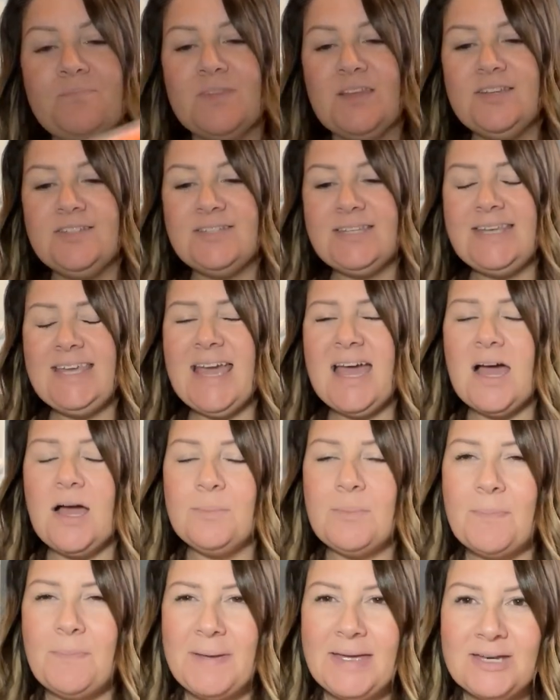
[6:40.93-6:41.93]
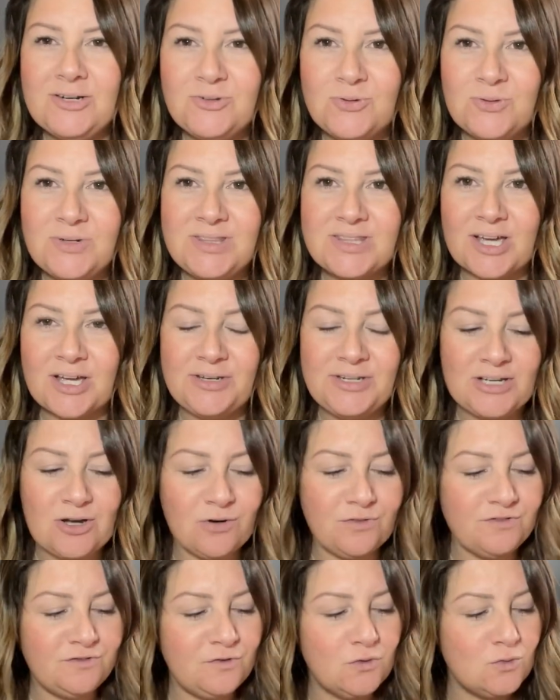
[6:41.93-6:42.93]
So yeah, I'm a bit annoyed that I only
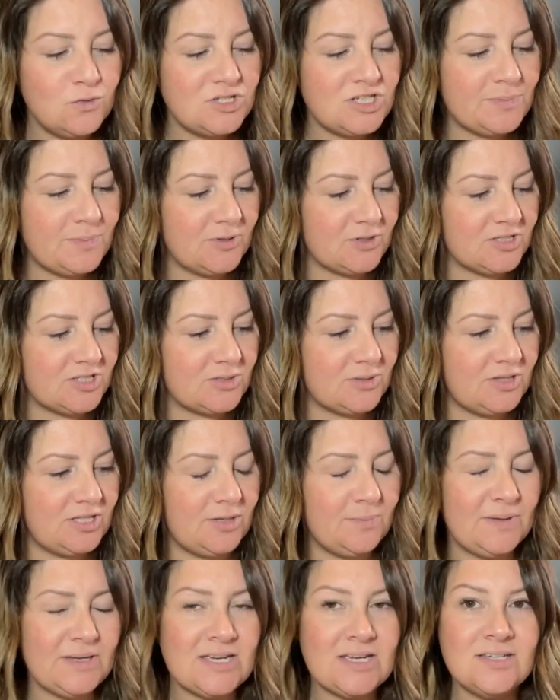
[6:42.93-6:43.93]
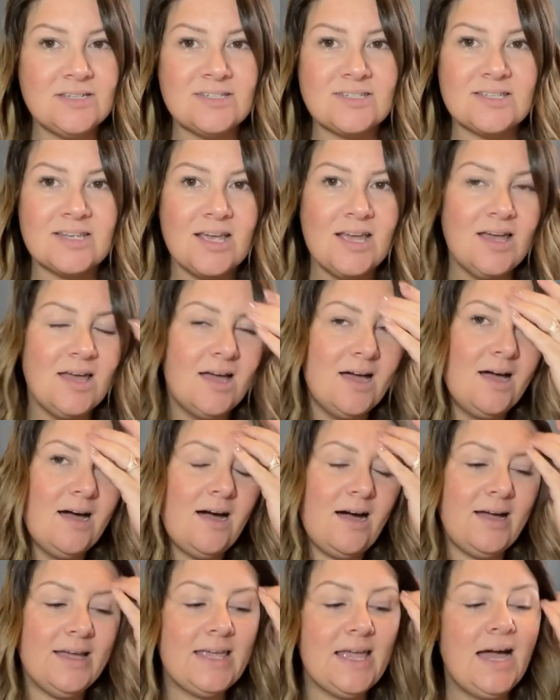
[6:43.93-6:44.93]
got four, to be honest with you, because
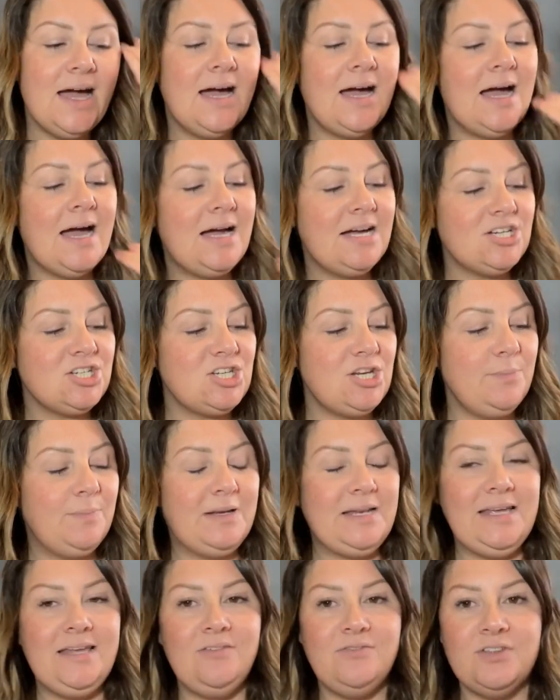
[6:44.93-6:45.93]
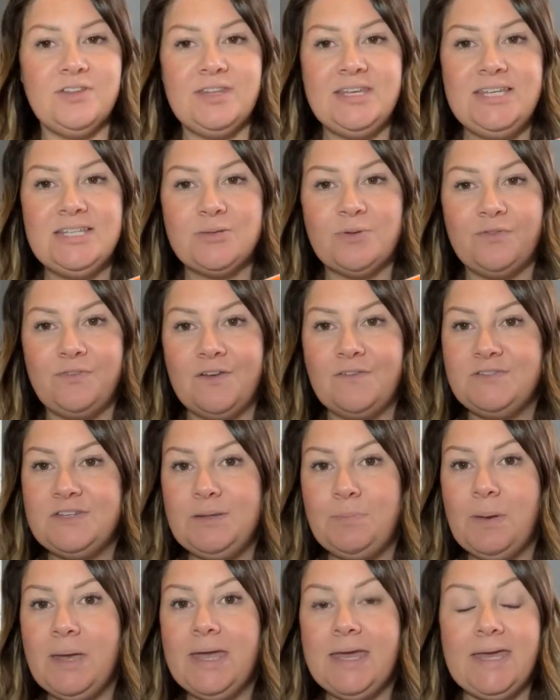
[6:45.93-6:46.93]
I can't actually believe that these were
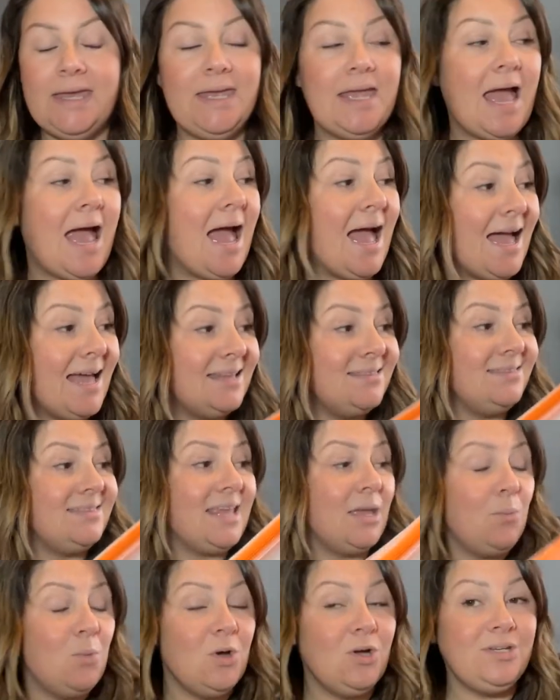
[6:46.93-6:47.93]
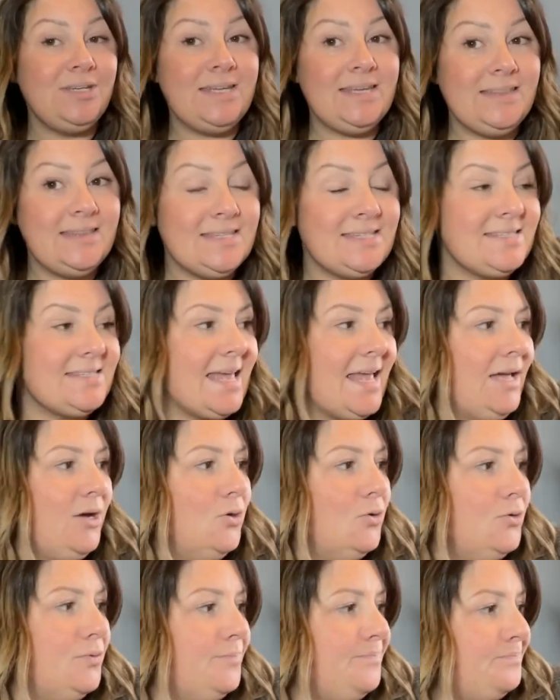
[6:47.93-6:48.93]
50p and they weren't in the
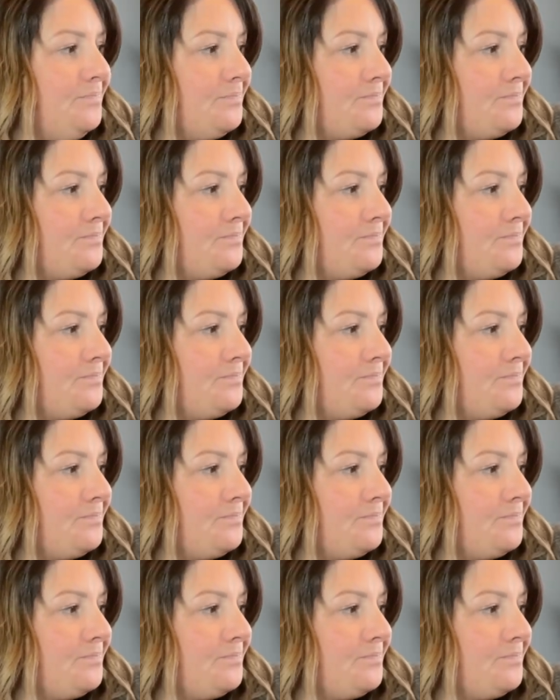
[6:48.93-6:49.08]
sale.